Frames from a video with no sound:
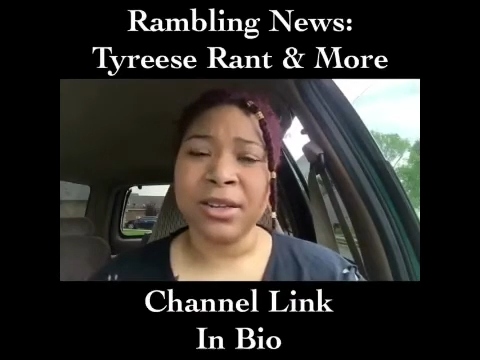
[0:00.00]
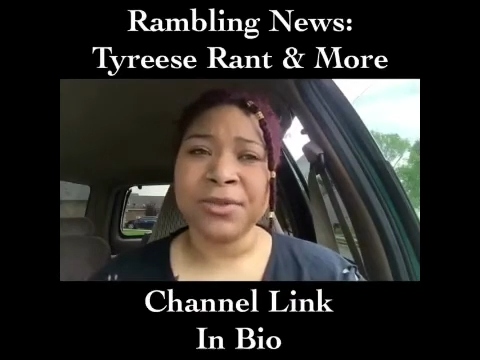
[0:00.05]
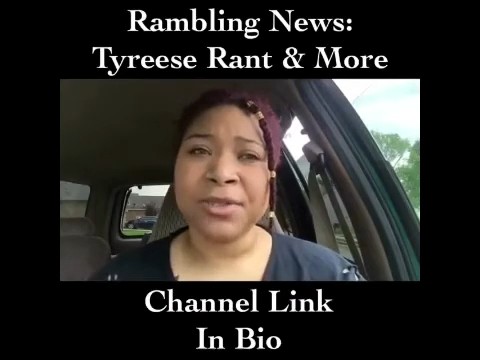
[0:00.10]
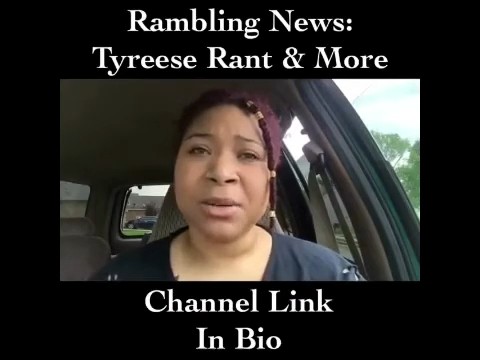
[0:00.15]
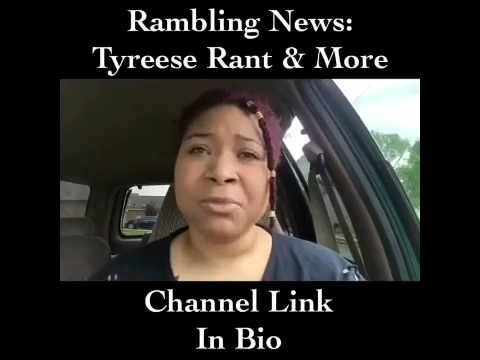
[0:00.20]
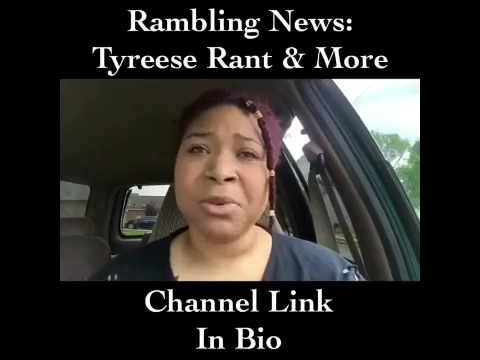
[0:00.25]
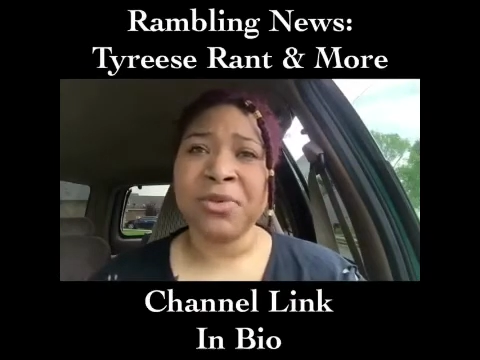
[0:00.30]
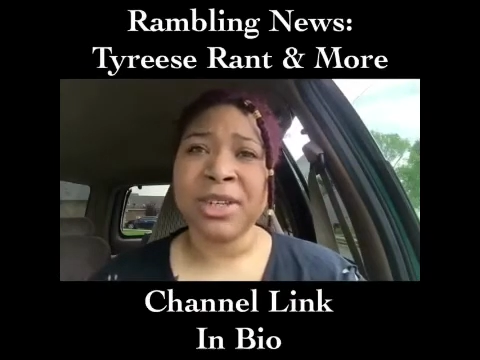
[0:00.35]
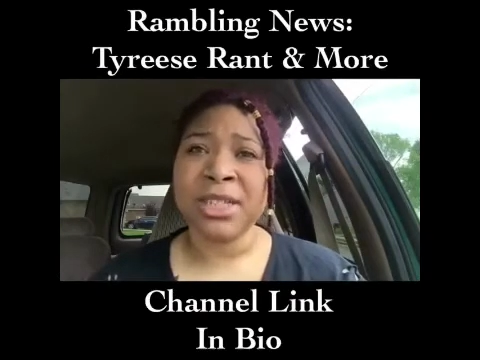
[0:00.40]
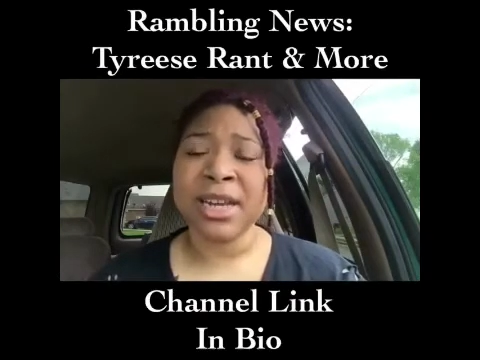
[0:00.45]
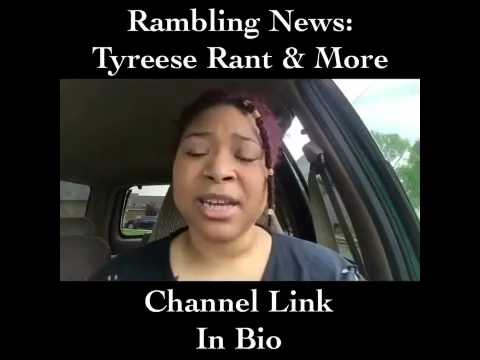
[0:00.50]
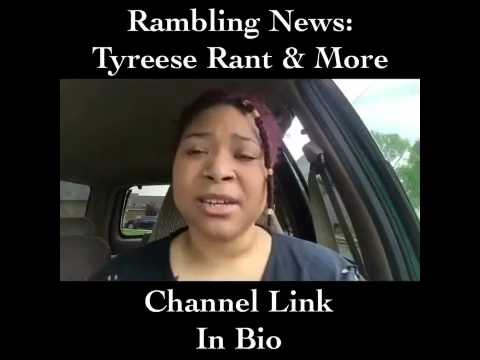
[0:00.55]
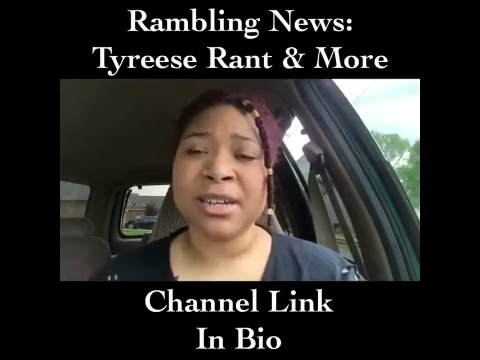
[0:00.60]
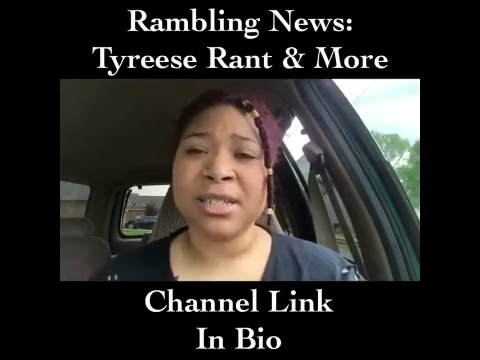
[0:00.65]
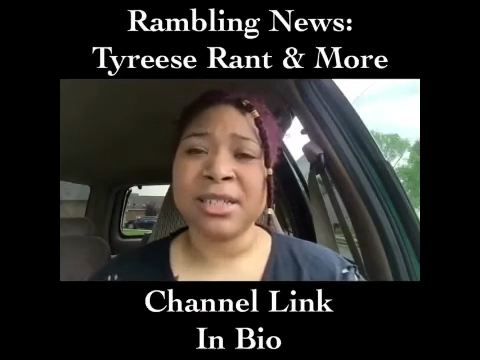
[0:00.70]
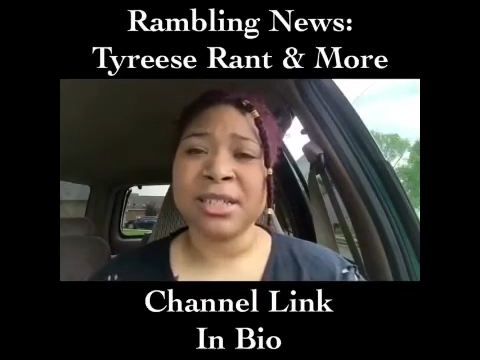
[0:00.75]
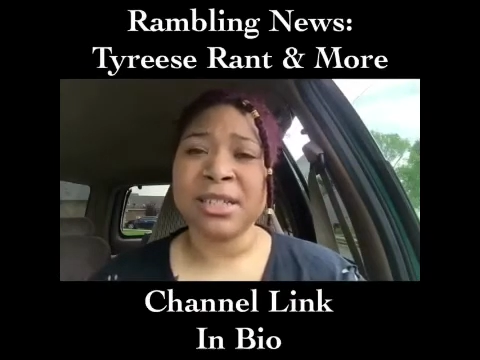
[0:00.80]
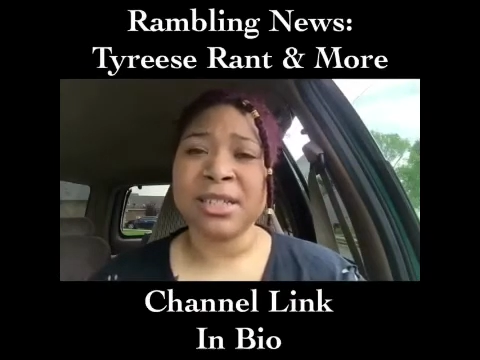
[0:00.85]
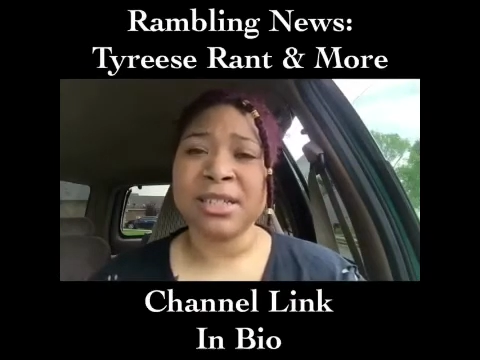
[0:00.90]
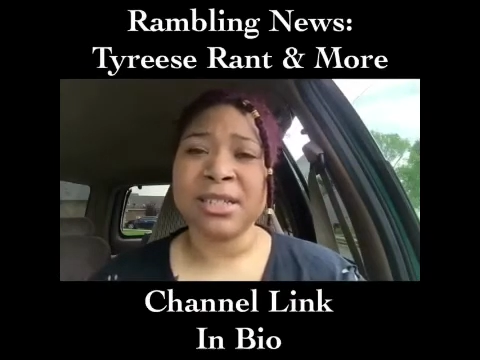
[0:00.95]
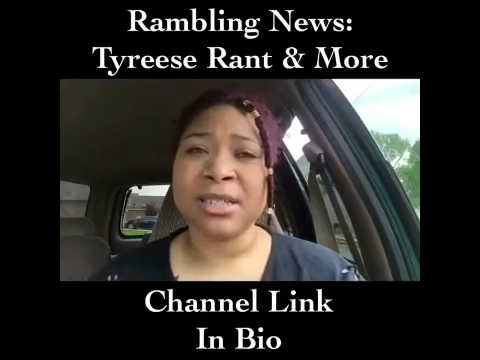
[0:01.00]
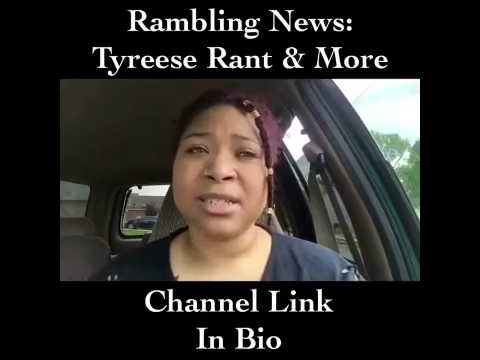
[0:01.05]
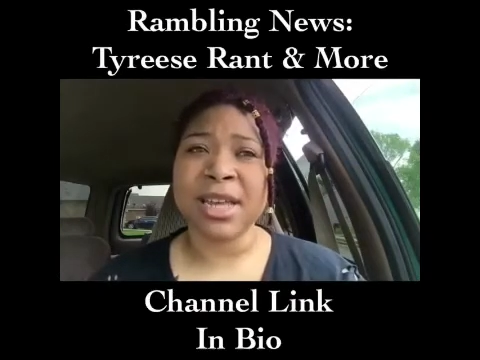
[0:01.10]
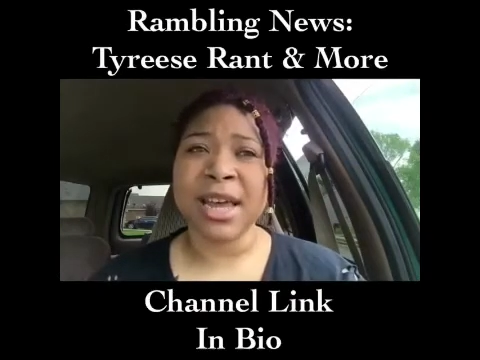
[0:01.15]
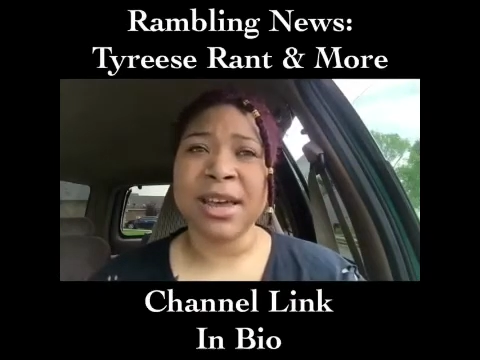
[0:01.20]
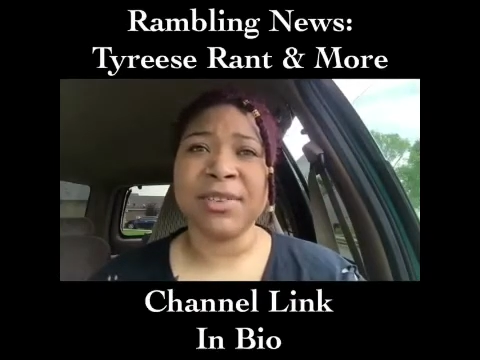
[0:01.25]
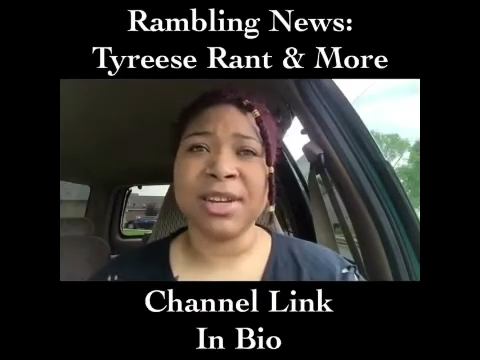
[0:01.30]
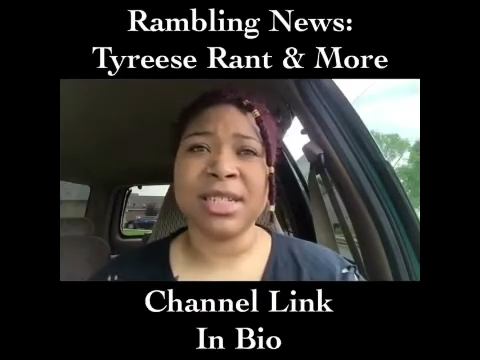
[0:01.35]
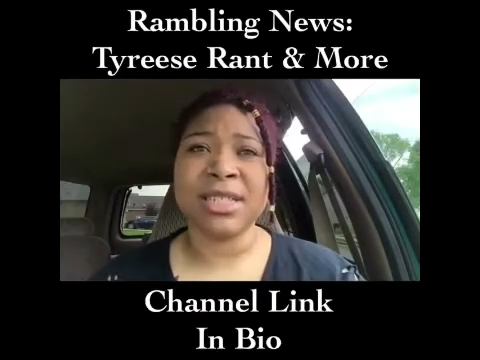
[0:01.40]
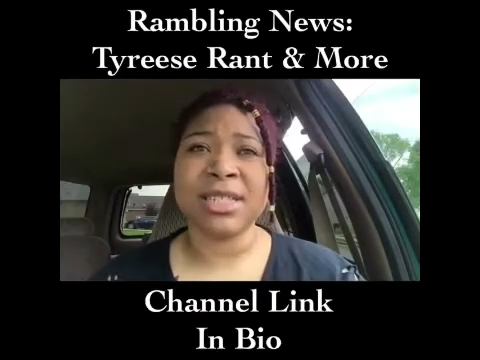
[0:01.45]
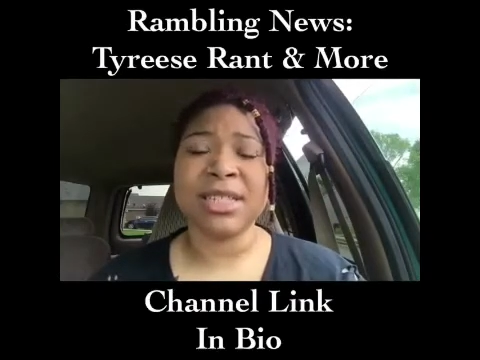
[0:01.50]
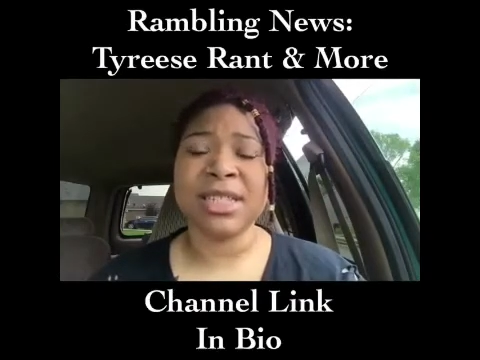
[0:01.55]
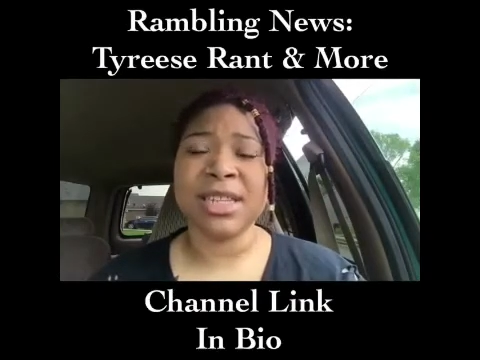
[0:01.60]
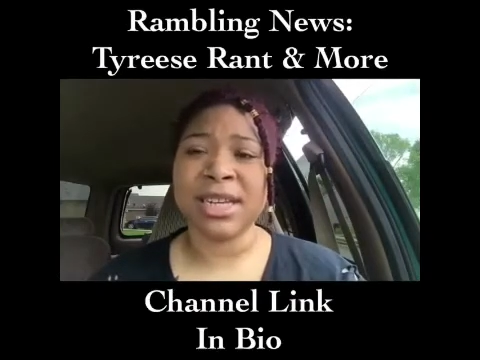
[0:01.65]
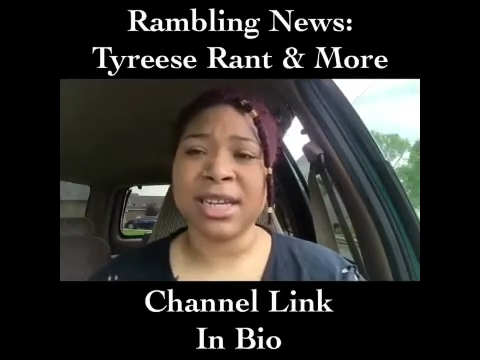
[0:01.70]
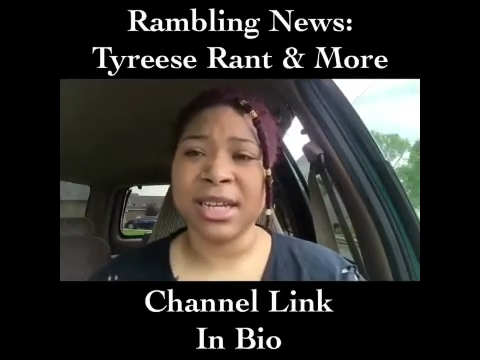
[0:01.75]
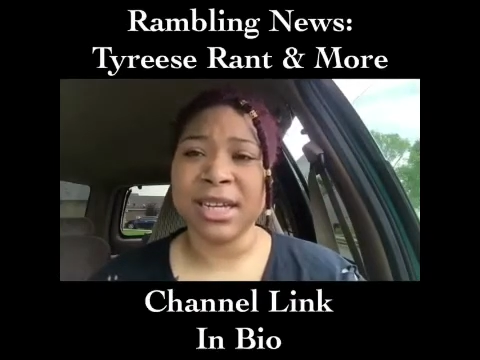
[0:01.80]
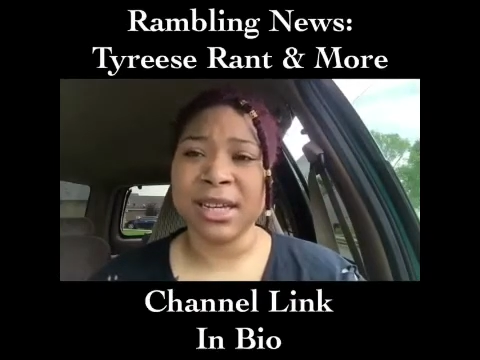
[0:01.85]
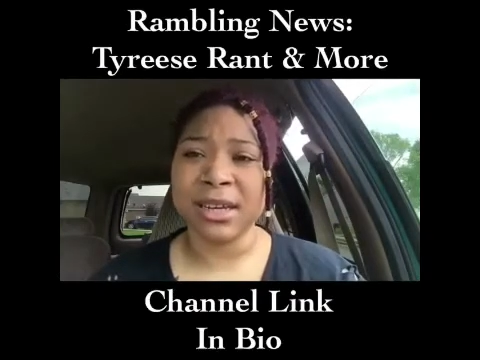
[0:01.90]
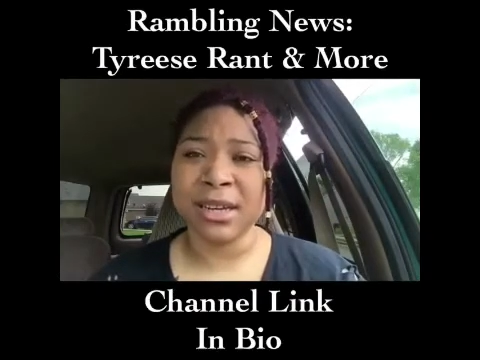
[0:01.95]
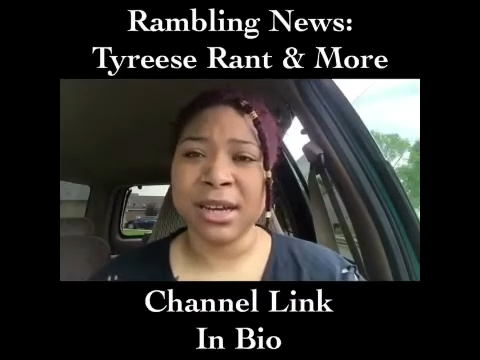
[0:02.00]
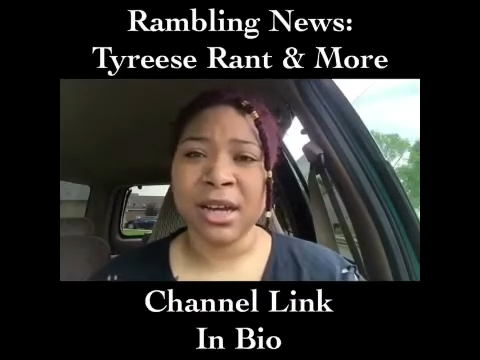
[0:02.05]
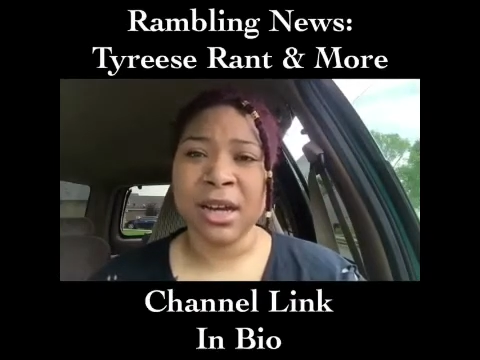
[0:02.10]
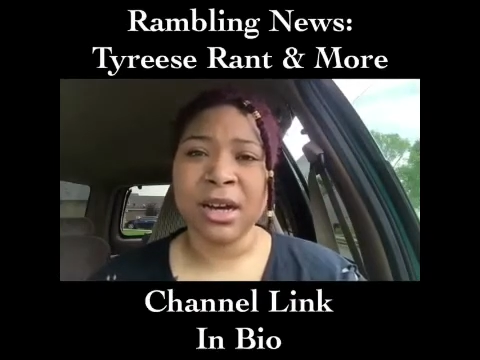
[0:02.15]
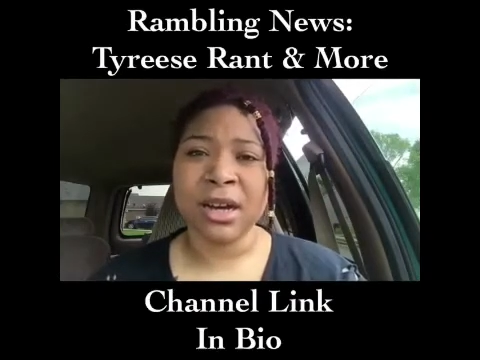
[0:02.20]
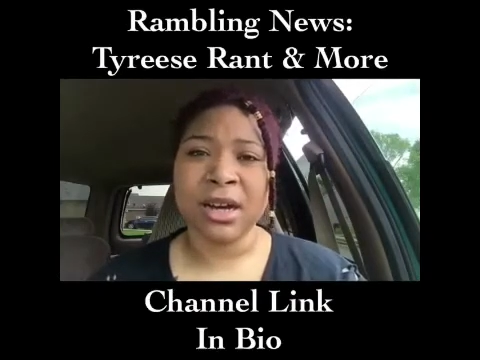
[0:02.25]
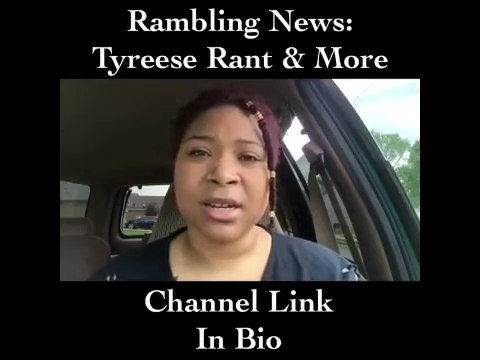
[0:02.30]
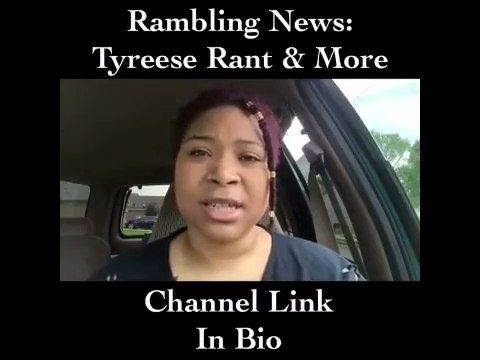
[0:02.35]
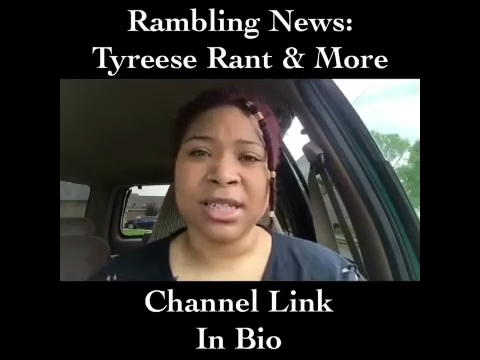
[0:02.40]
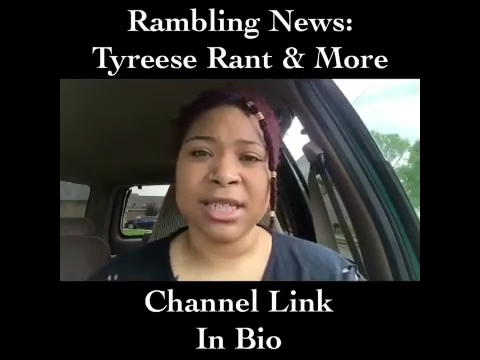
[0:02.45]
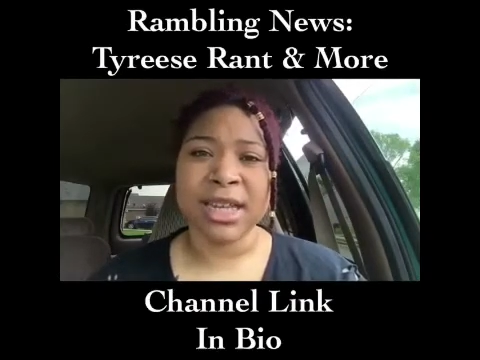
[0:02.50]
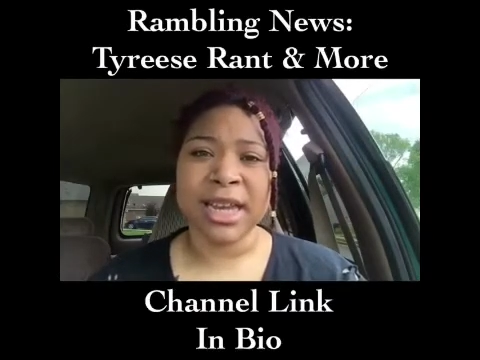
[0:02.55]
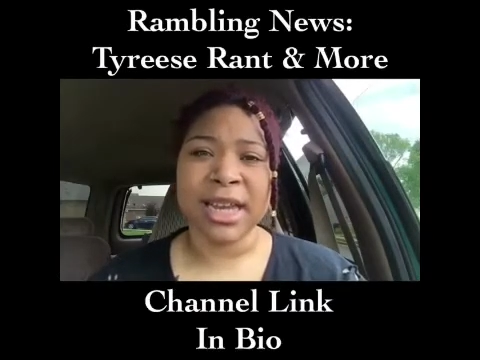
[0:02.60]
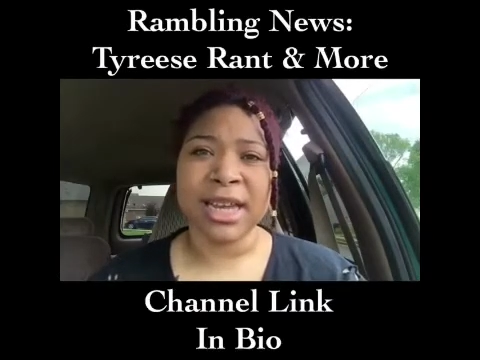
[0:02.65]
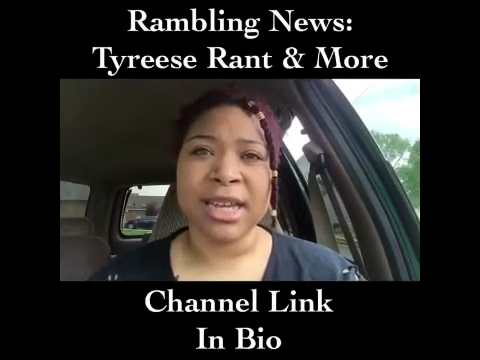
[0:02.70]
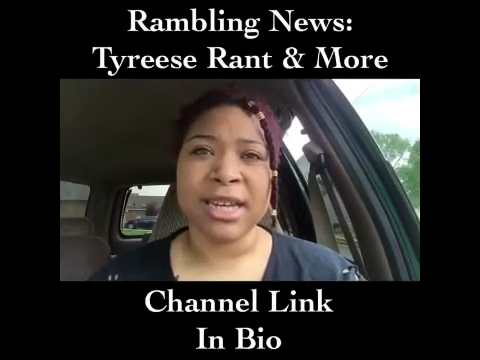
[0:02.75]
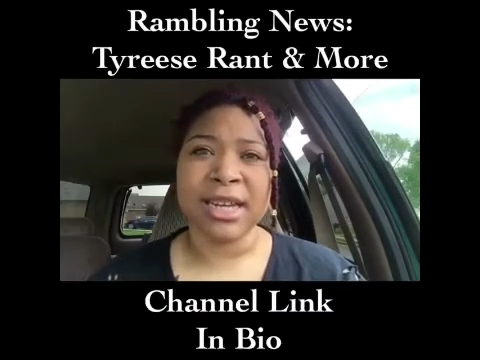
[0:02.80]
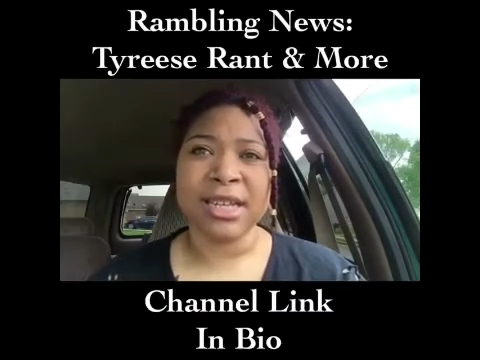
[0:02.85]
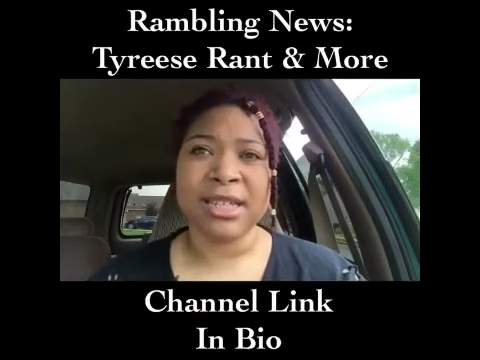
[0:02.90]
Some of his hair is having a sit-in on his head.